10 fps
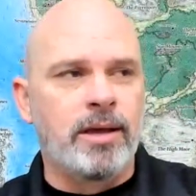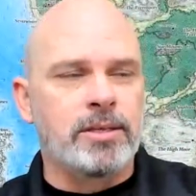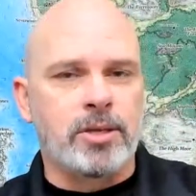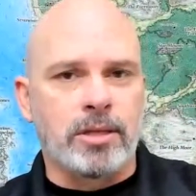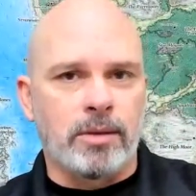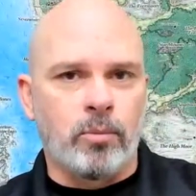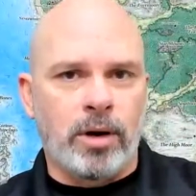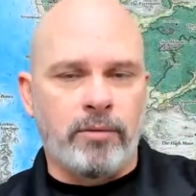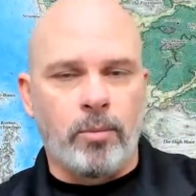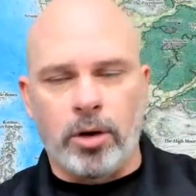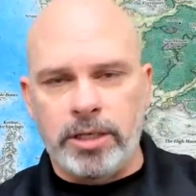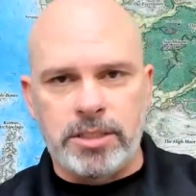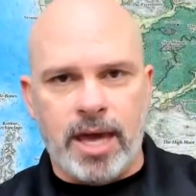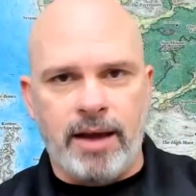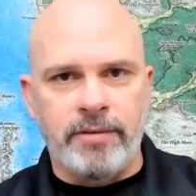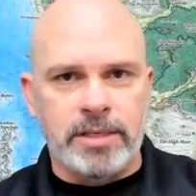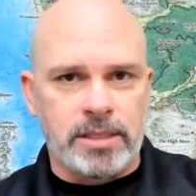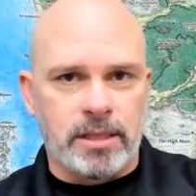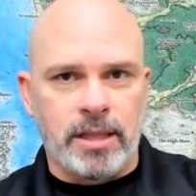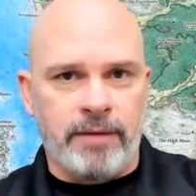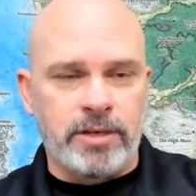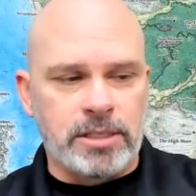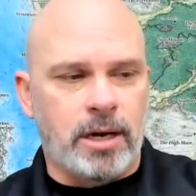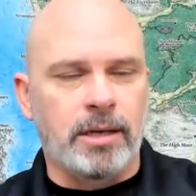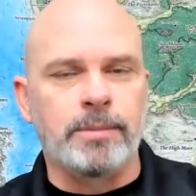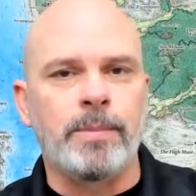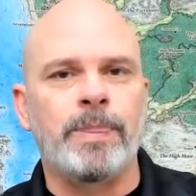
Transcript: so that whatever mortgage they have is left is gone,